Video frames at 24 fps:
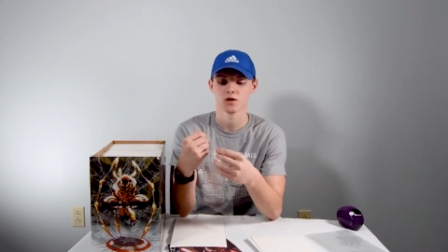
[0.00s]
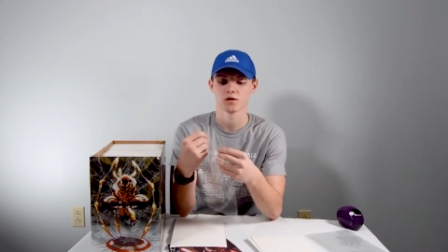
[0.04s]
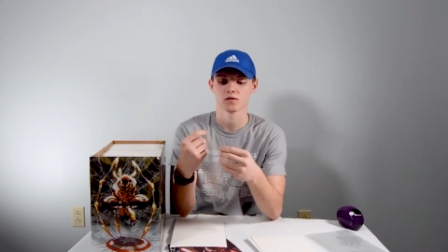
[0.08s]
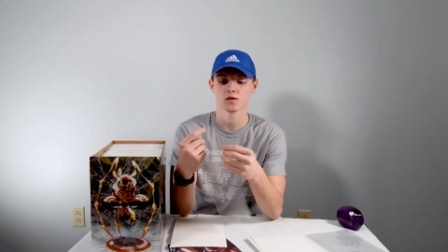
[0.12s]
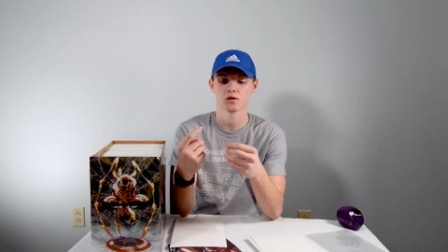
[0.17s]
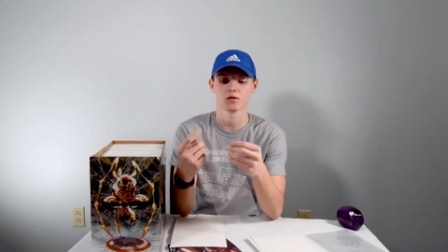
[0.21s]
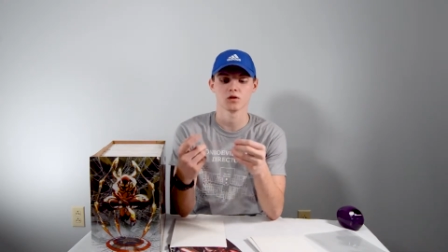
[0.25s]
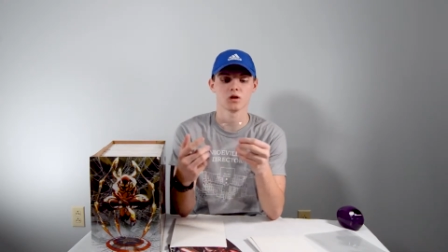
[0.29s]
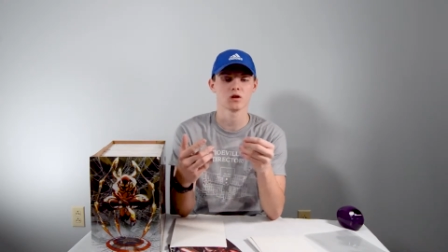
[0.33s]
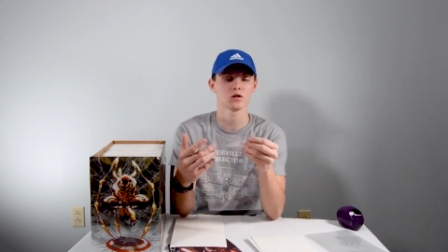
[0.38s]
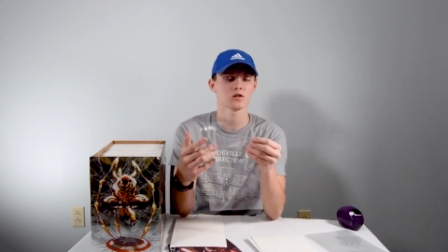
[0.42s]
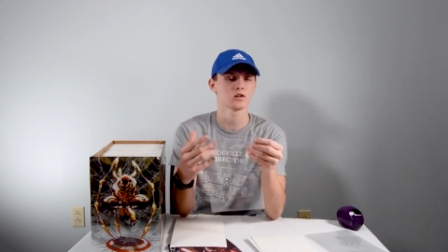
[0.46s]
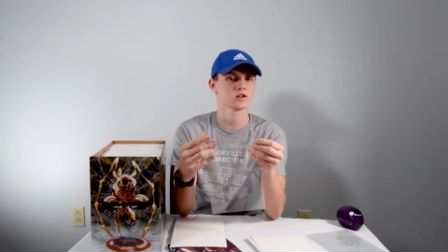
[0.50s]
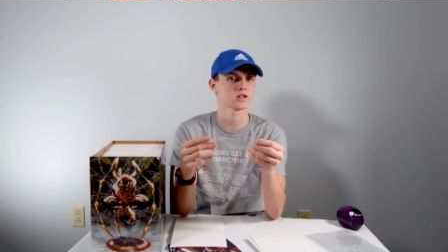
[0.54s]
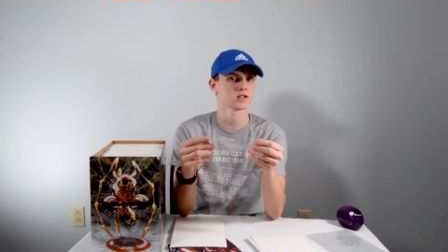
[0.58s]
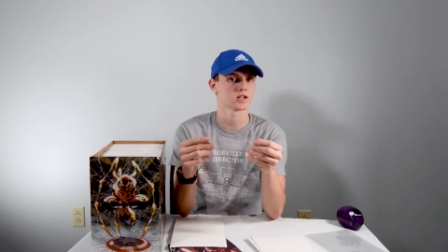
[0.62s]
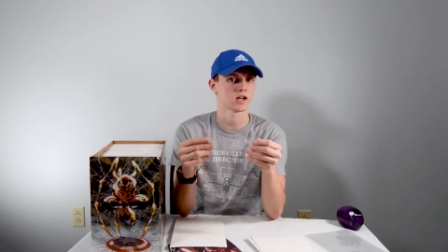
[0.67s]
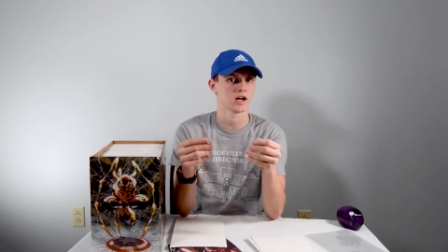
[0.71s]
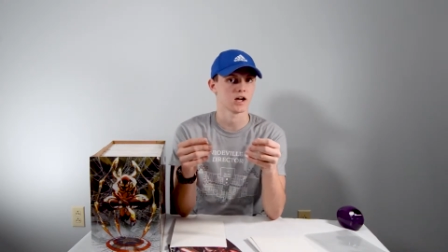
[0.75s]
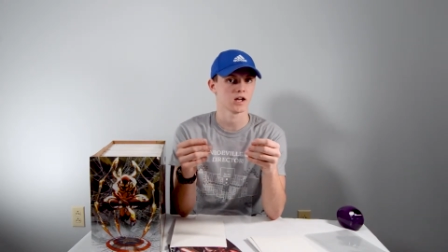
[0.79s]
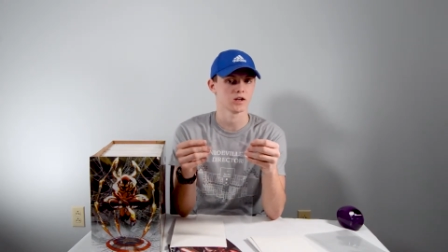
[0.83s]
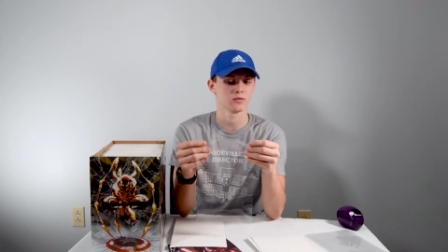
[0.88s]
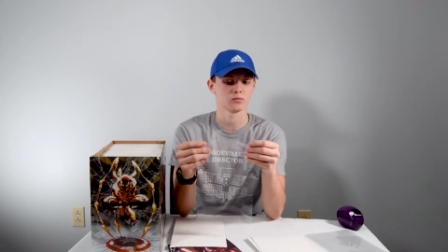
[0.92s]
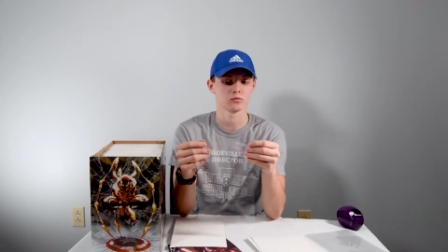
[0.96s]
The longer
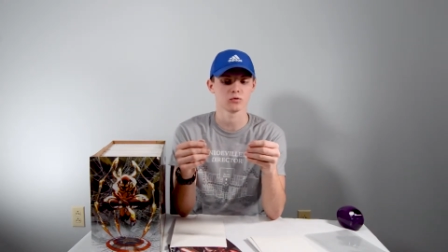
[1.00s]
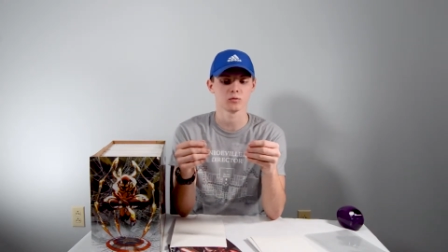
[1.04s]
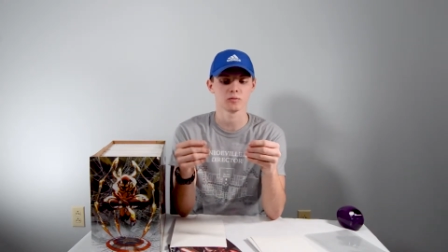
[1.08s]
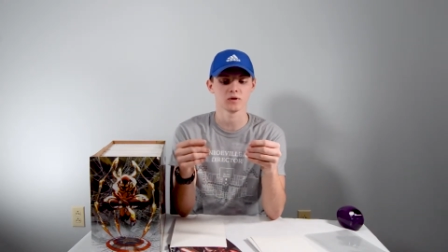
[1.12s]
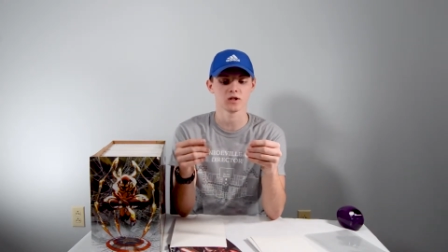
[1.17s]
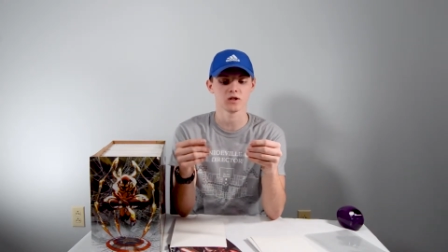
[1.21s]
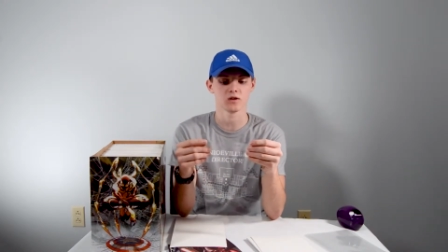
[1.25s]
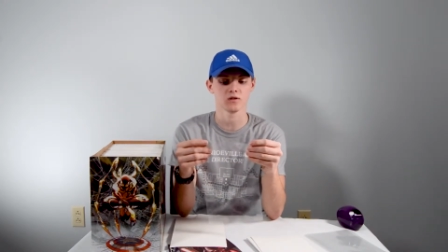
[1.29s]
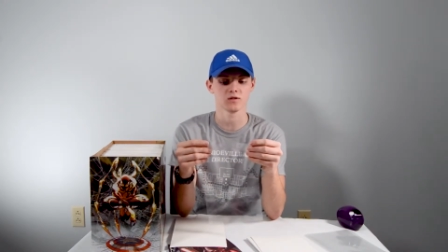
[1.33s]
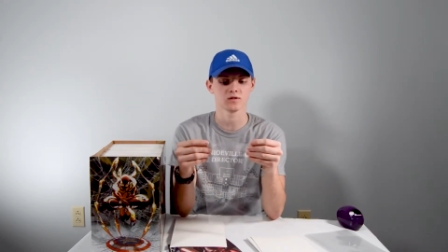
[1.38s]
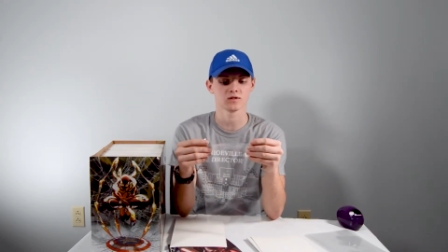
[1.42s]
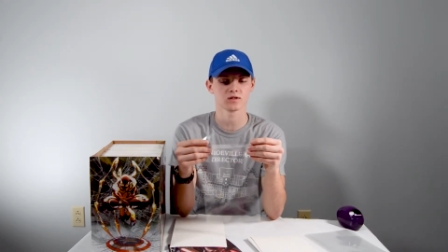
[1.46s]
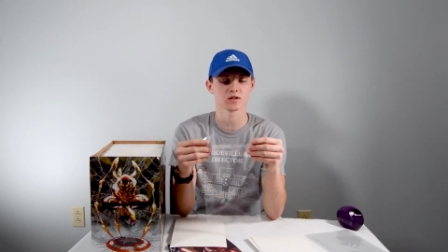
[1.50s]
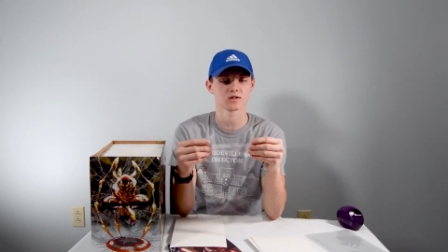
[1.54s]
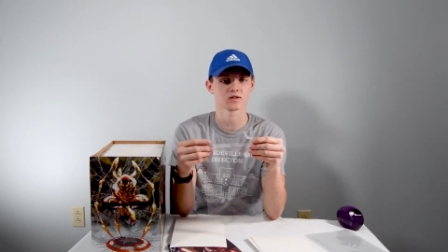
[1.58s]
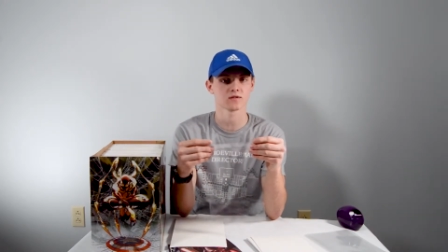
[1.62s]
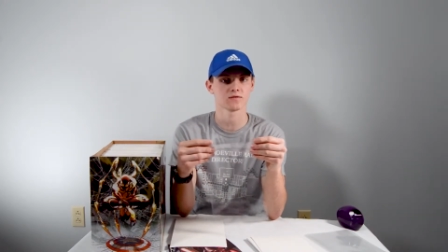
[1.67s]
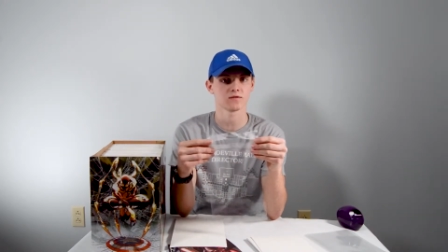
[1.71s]
side will be used as a